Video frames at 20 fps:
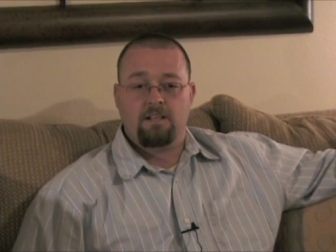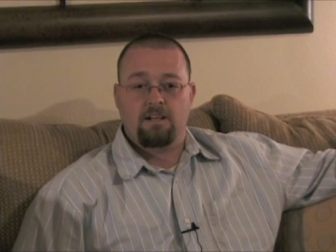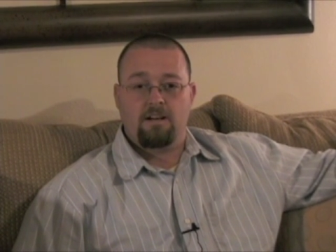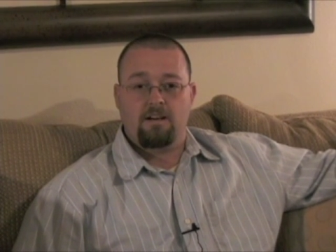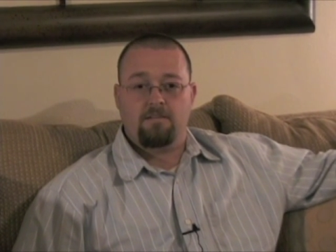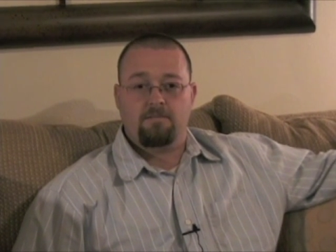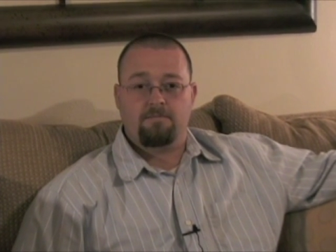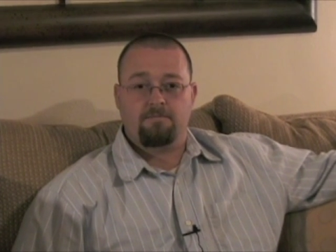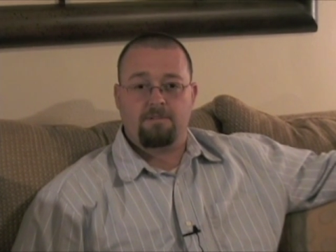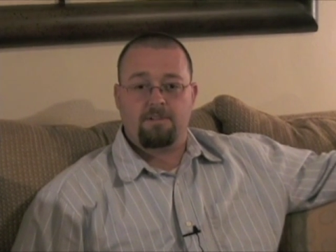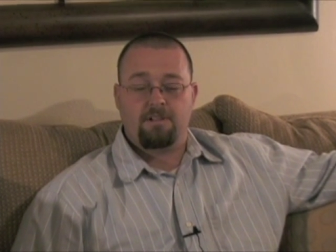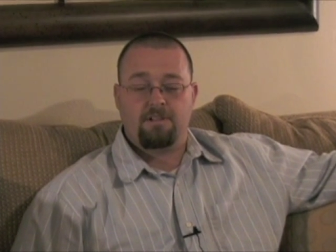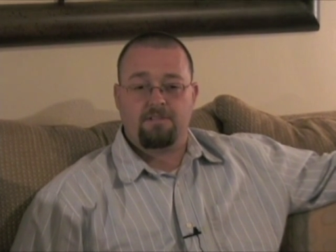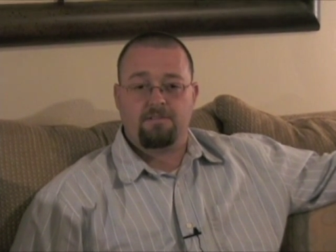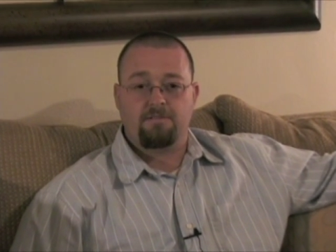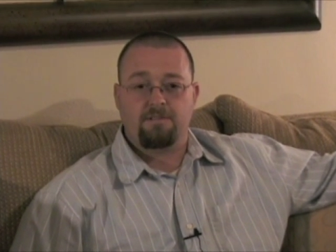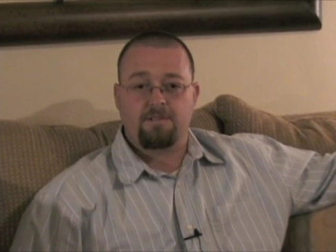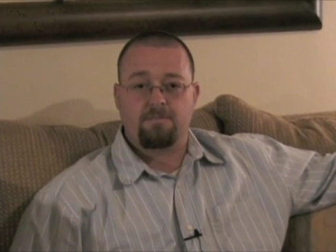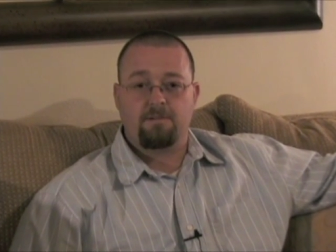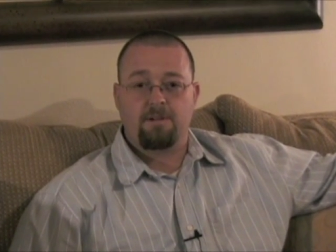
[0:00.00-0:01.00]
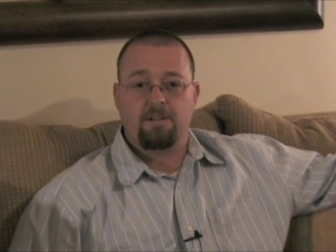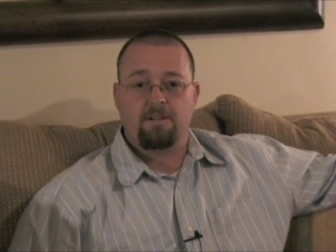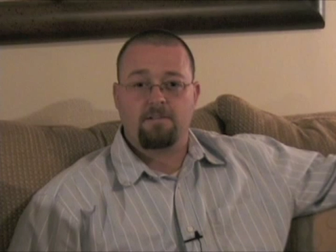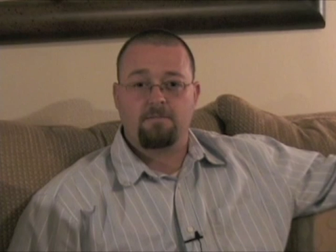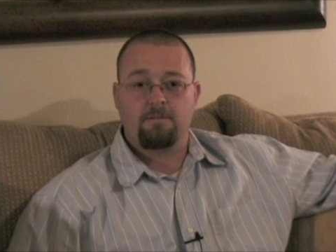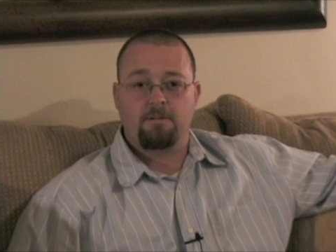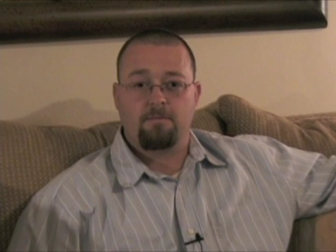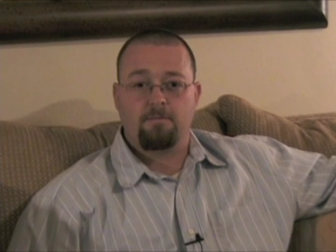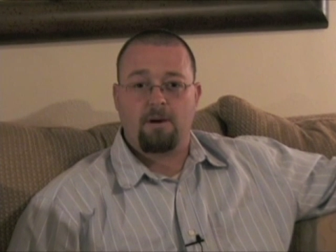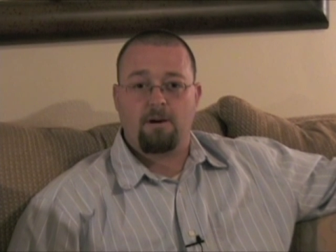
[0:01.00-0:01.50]
I'm here to explain a
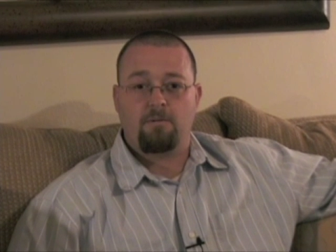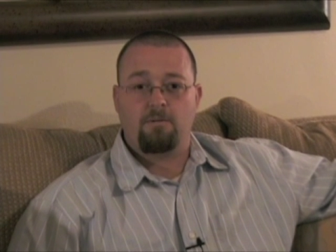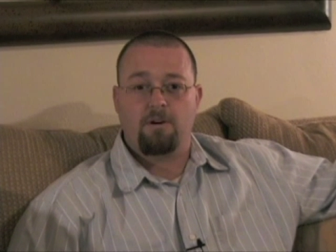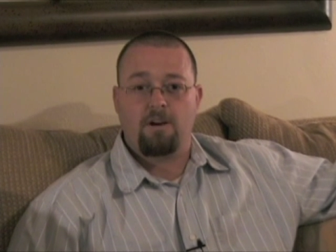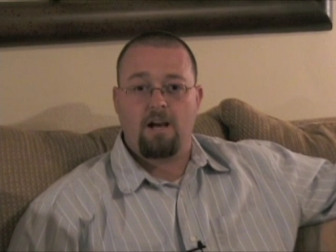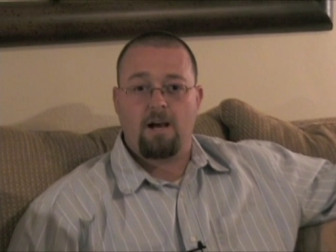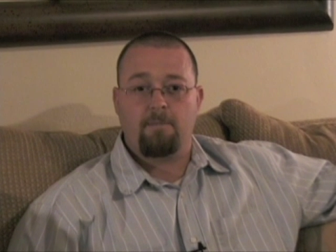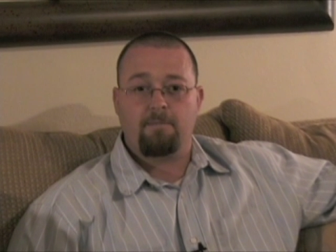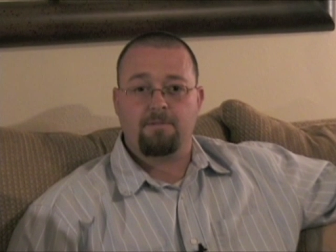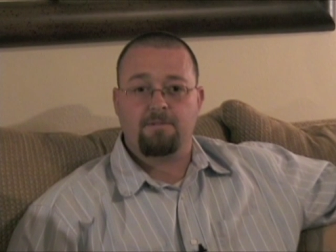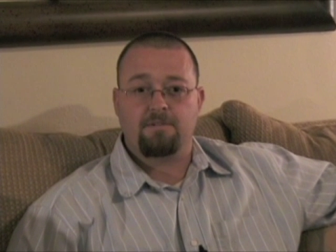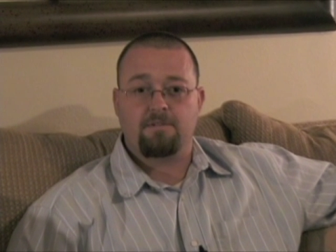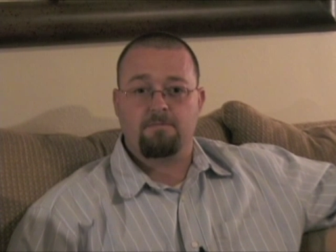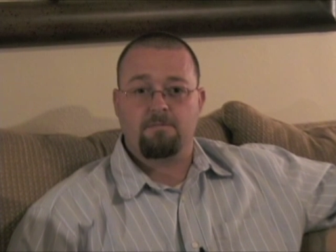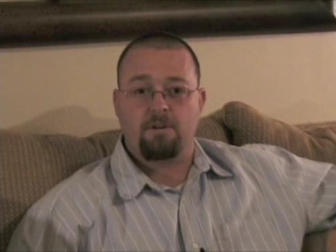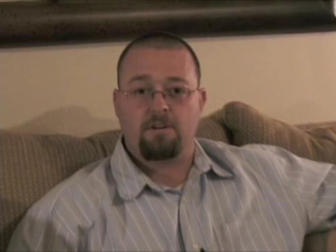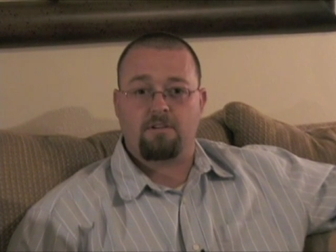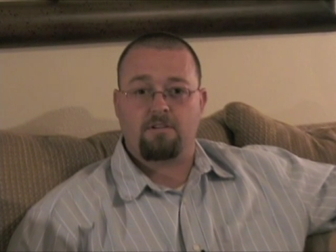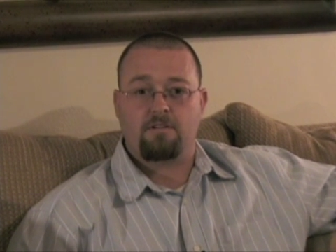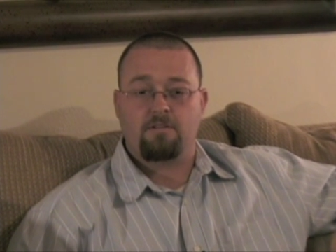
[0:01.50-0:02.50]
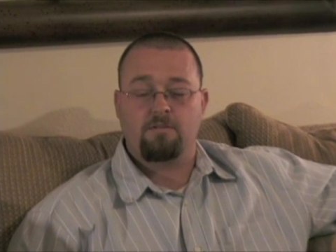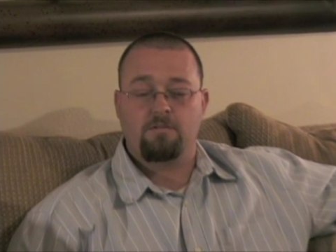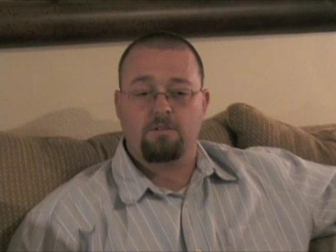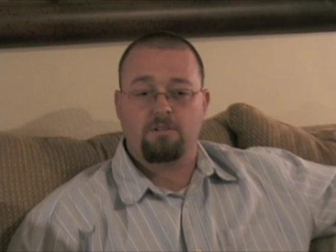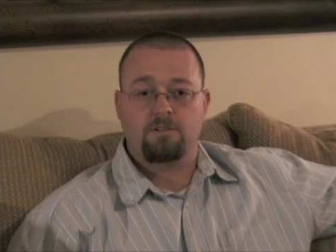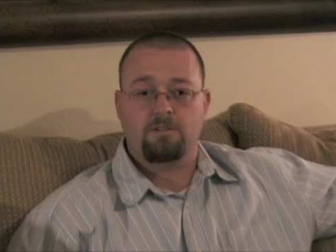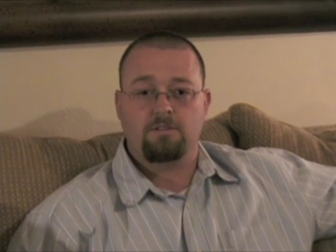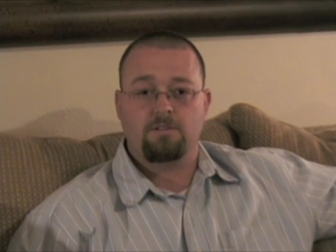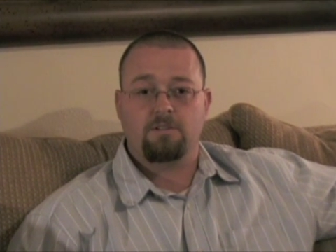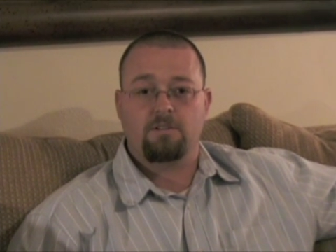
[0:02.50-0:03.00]
little bit about what happened to my
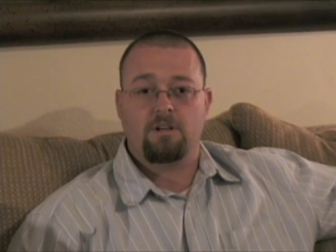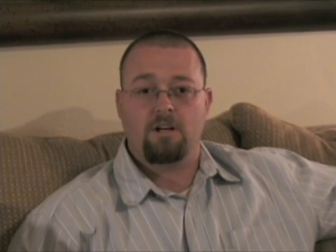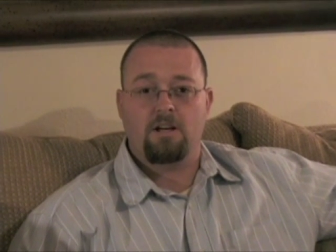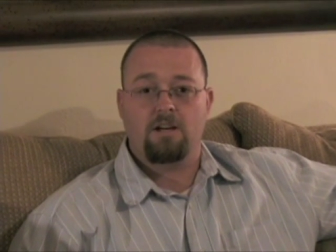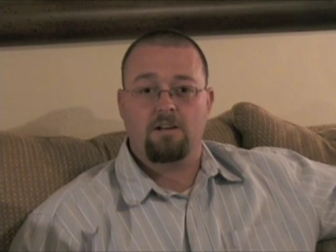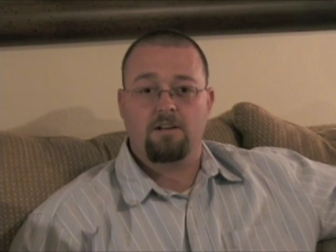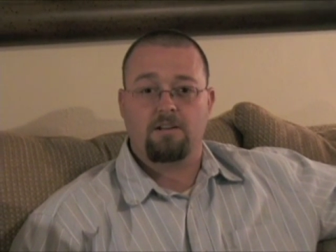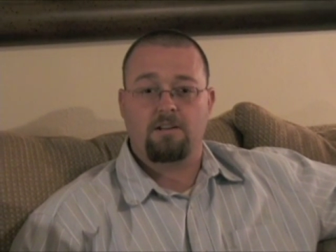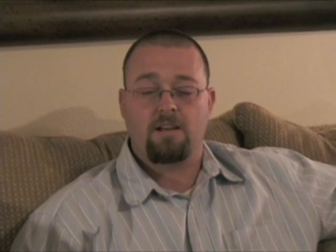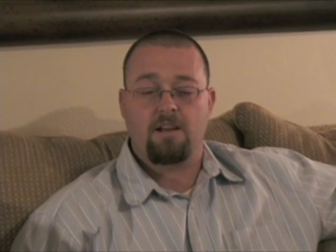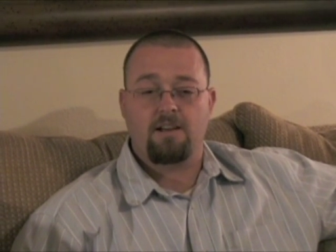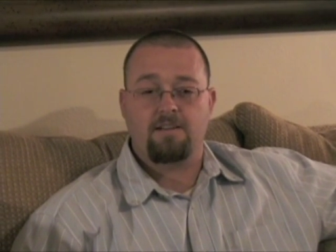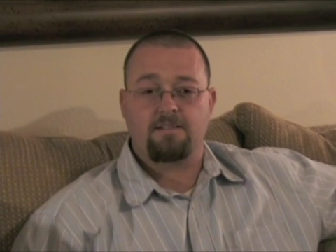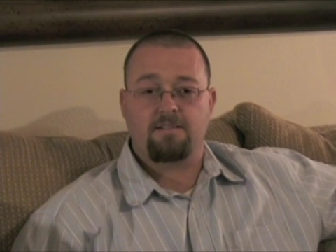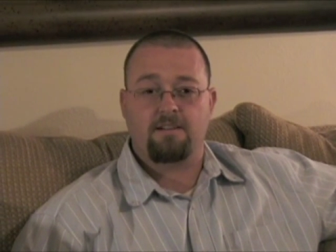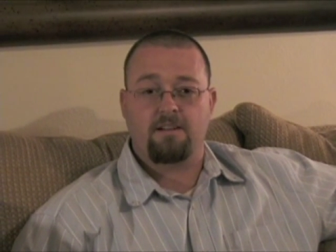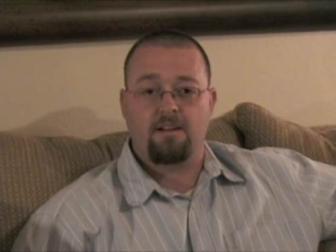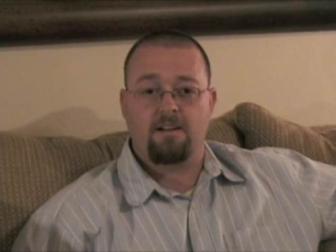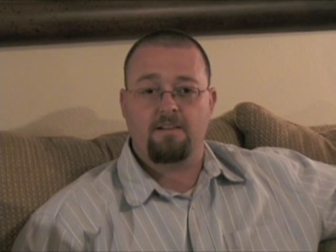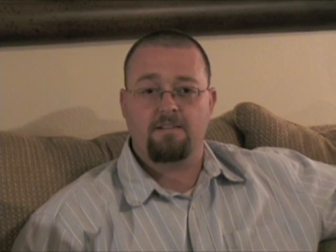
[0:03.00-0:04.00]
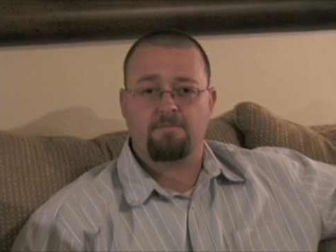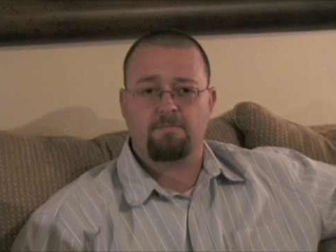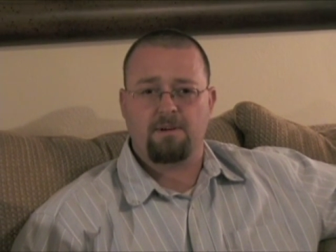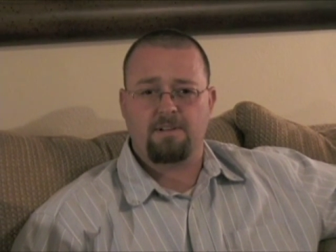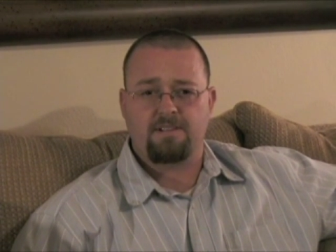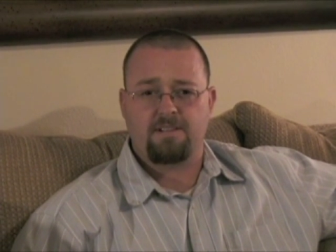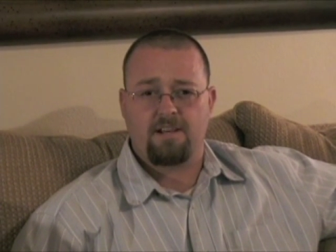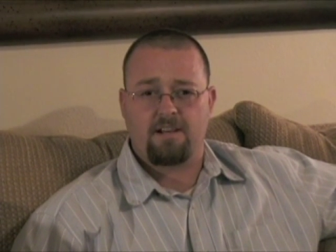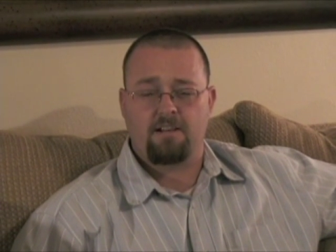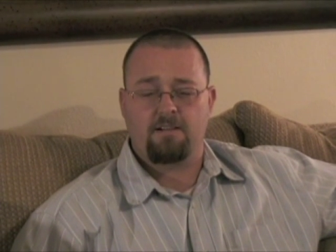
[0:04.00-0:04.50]
court case today. It's my
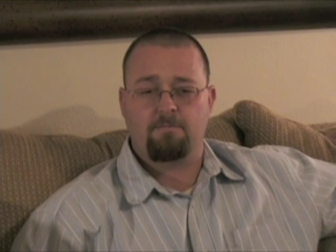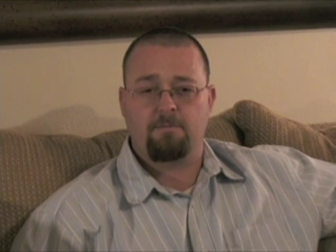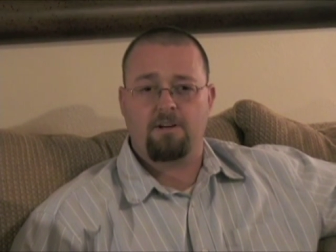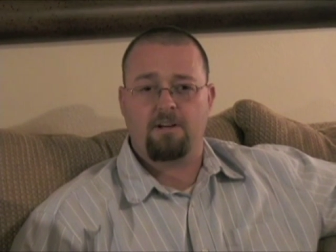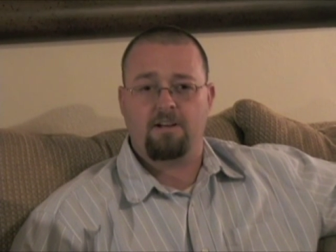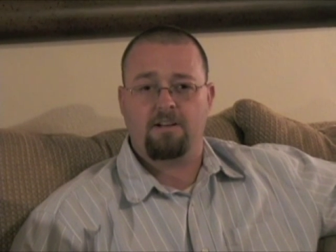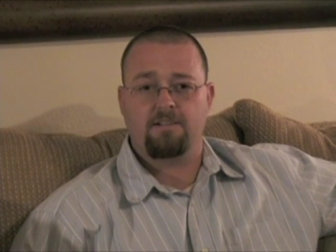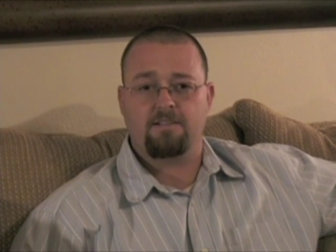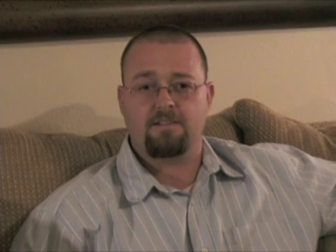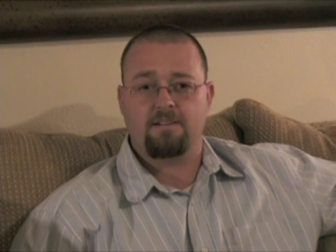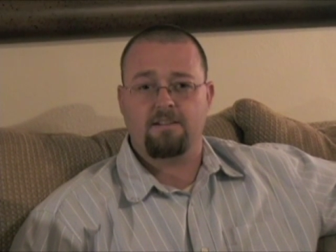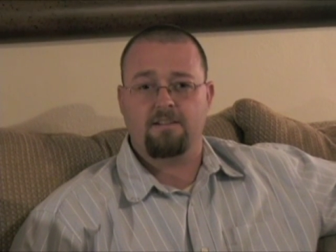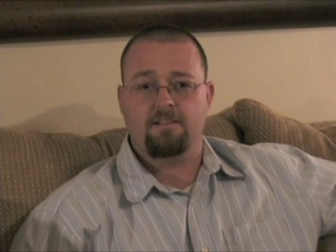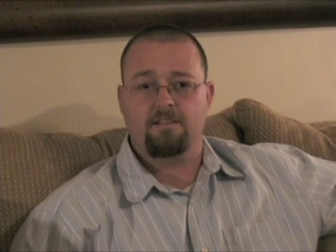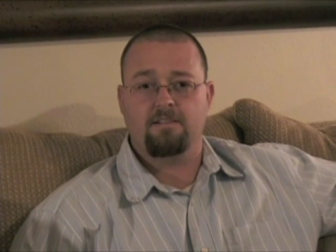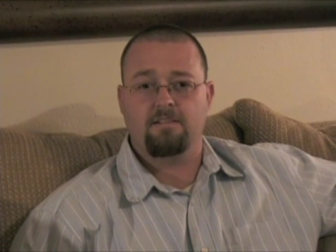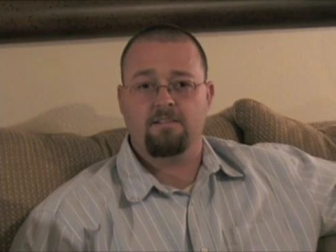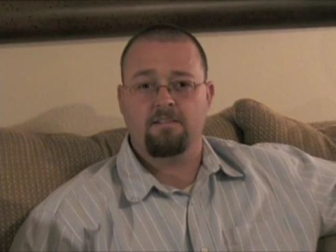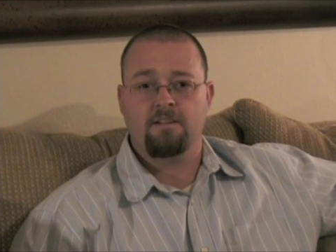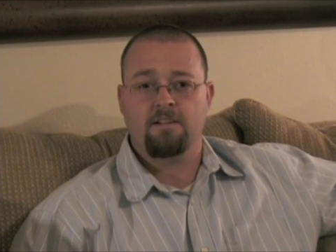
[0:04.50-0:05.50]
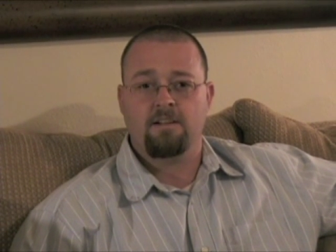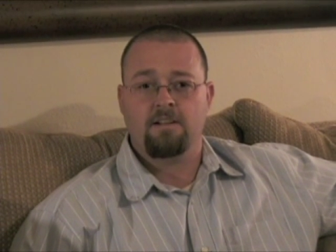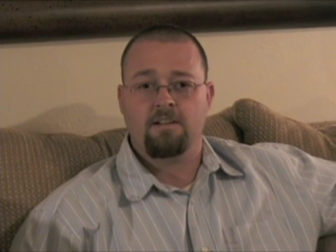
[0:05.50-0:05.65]
second appearance in